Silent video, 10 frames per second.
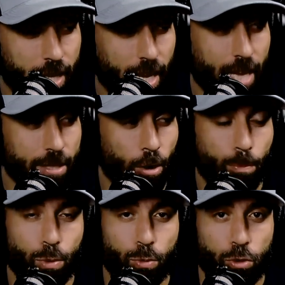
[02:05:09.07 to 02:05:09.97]
Guys, I
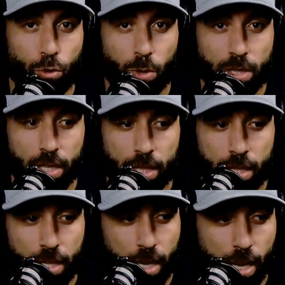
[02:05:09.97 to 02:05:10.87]
hope you enjoyed
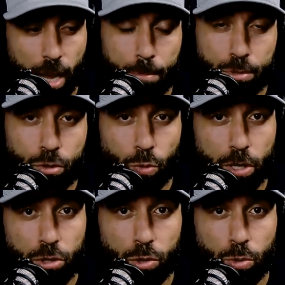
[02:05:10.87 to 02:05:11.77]
this episode
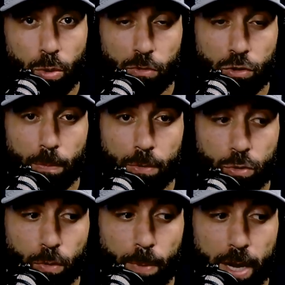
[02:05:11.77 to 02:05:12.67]
22 of Sharpen Your
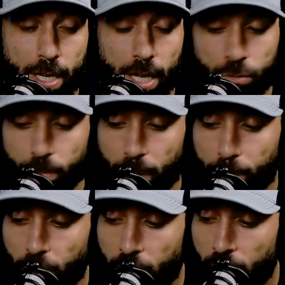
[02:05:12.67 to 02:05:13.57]
Sword podcast.
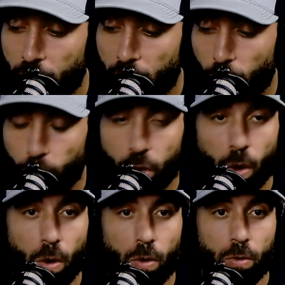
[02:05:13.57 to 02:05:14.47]
Remember, we
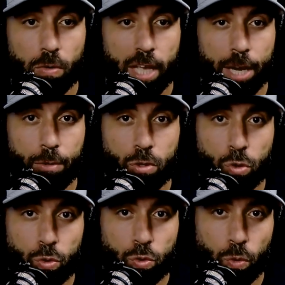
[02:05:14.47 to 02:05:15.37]
all carry
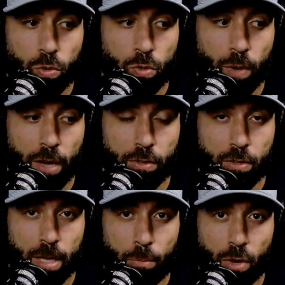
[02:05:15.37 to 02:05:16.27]
two swords around. The
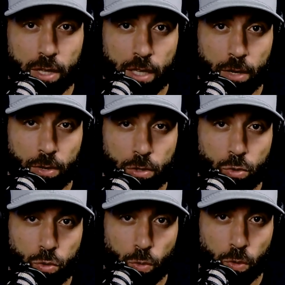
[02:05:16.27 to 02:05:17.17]
samurais carry
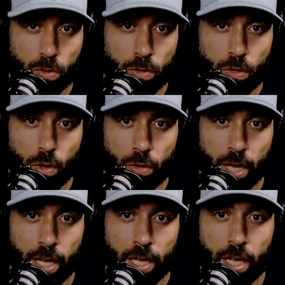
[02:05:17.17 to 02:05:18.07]
two swords, okay?